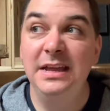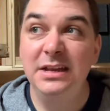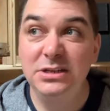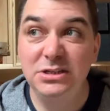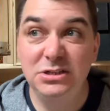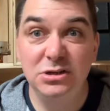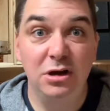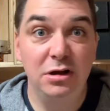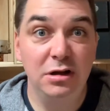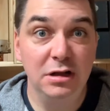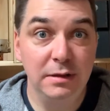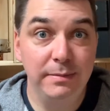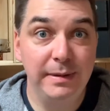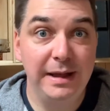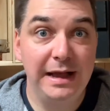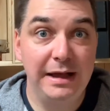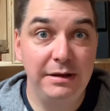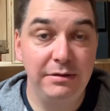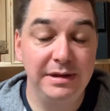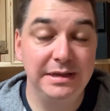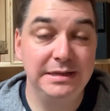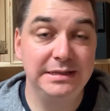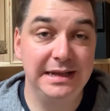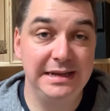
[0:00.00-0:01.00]
talk about
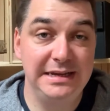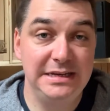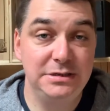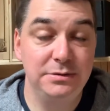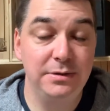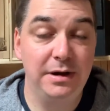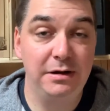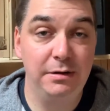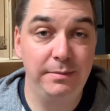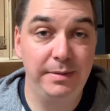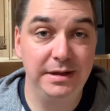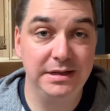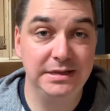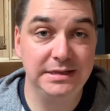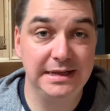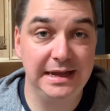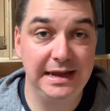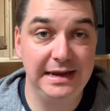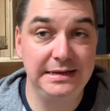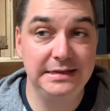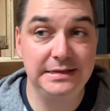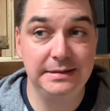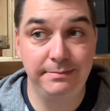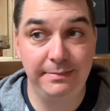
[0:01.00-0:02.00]
how excited you are about
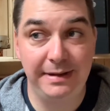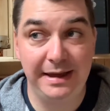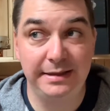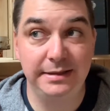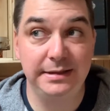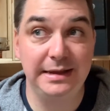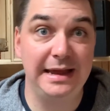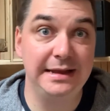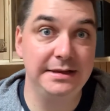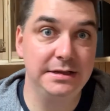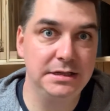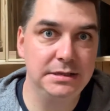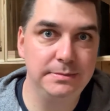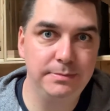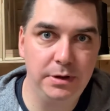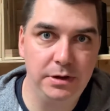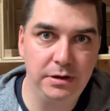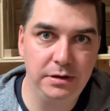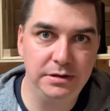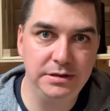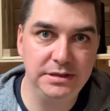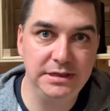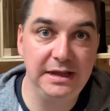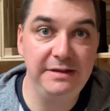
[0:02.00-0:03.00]
science and maths and
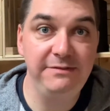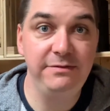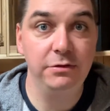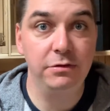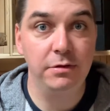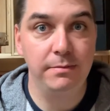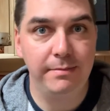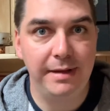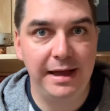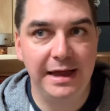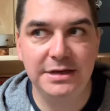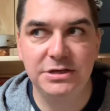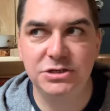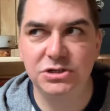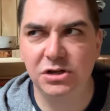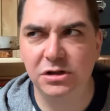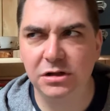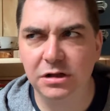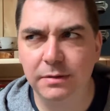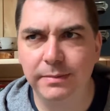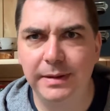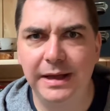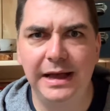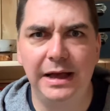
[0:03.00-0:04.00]
sports. If you're a man,
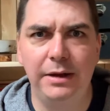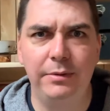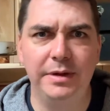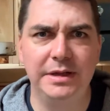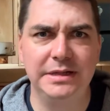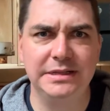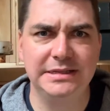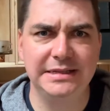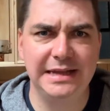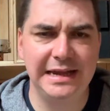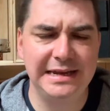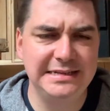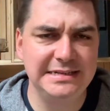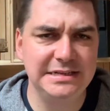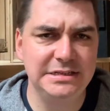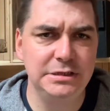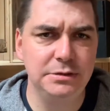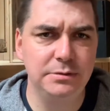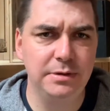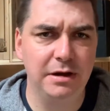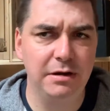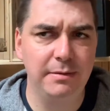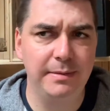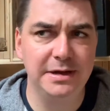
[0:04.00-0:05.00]
talk about how excited
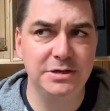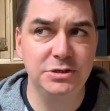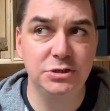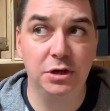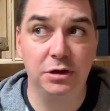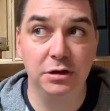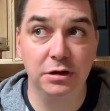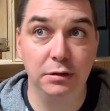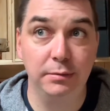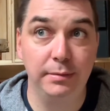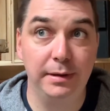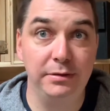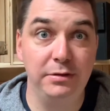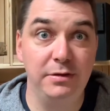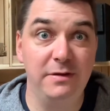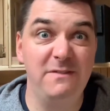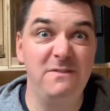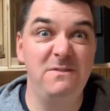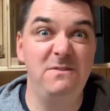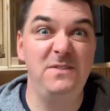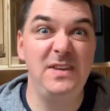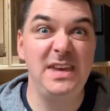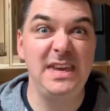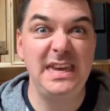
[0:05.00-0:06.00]
you are about talking about your
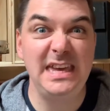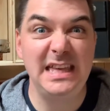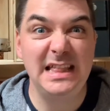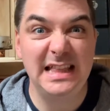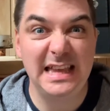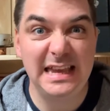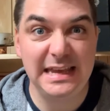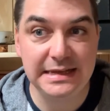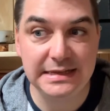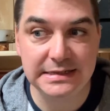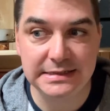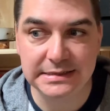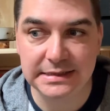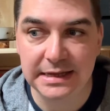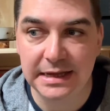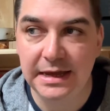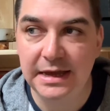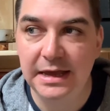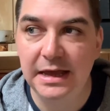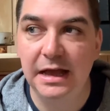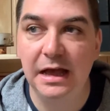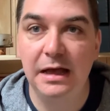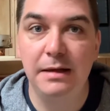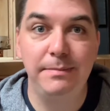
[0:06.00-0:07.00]
feelings,
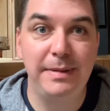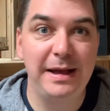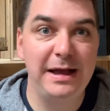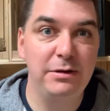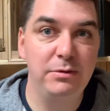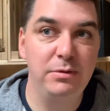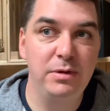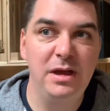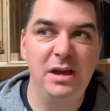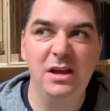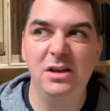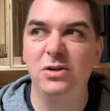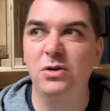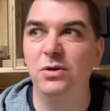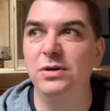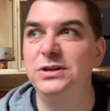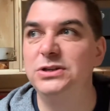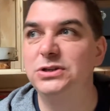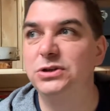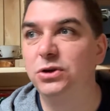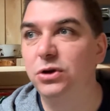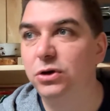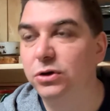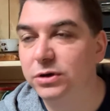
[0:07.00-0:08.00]
about going
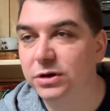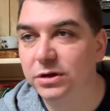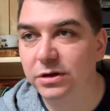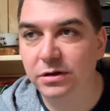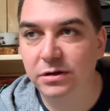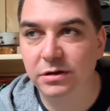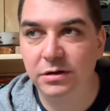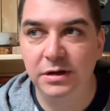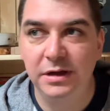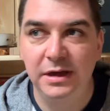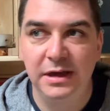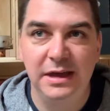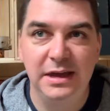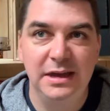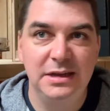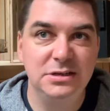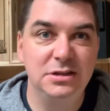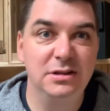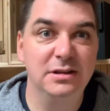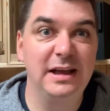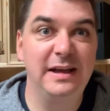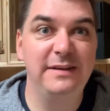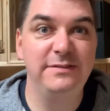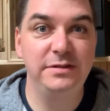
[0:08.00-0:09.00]
to cook or to
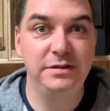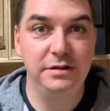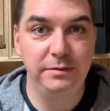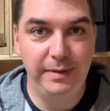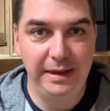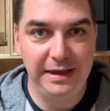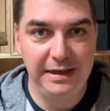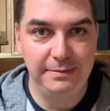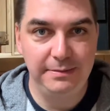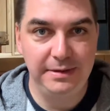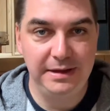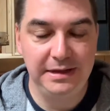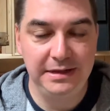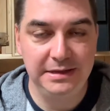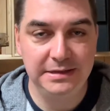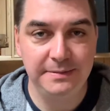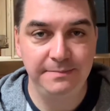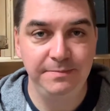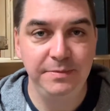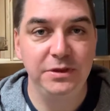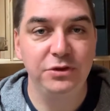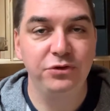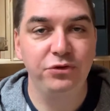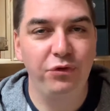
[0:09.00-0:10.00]
look after the babies.
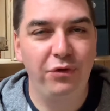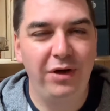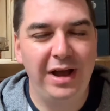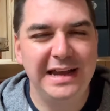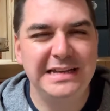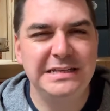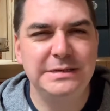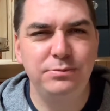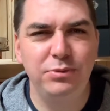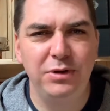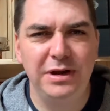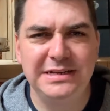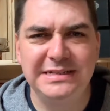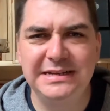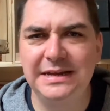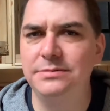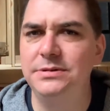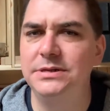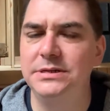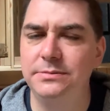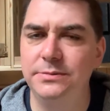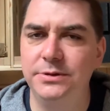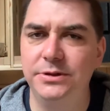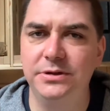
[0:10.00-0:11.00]
Try to break
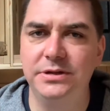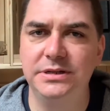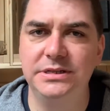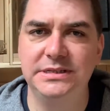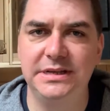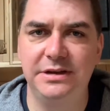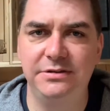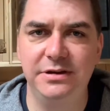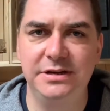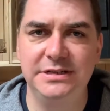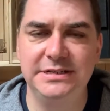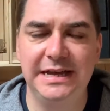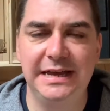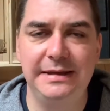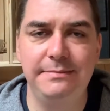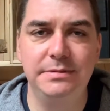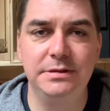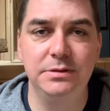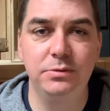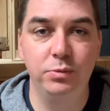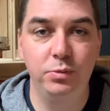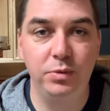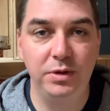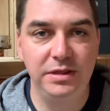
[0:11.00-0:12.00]
down some of those
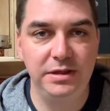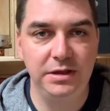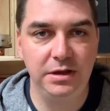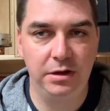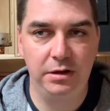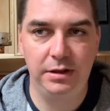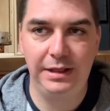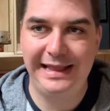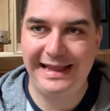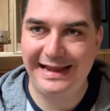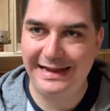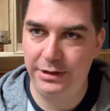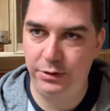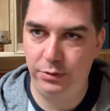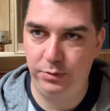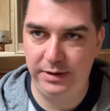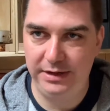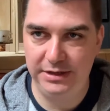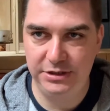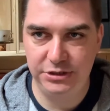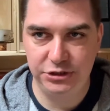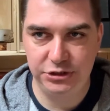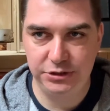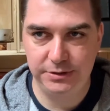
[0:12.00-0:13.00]
stereotypes with your
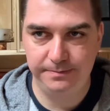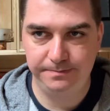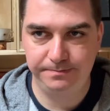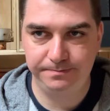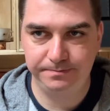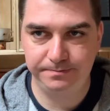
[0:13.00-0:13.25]
language.